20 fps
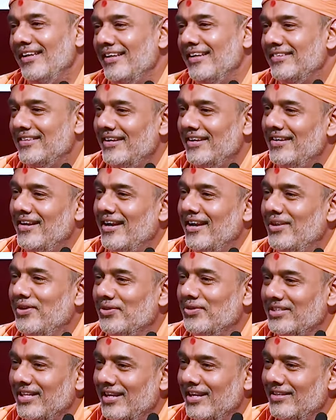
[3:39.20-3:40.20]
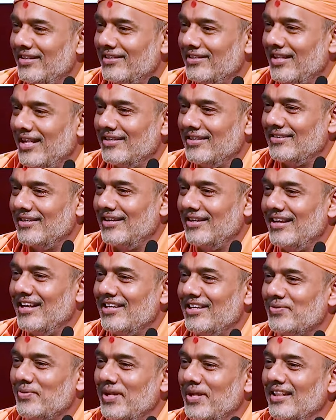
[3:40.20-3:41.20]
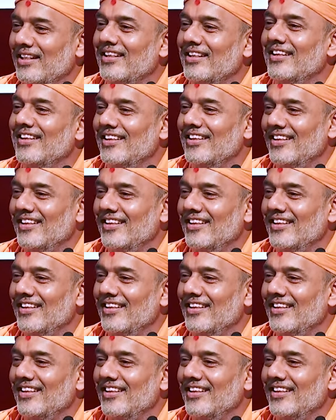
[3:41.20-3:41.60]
He said, that you said this last Sunday as well.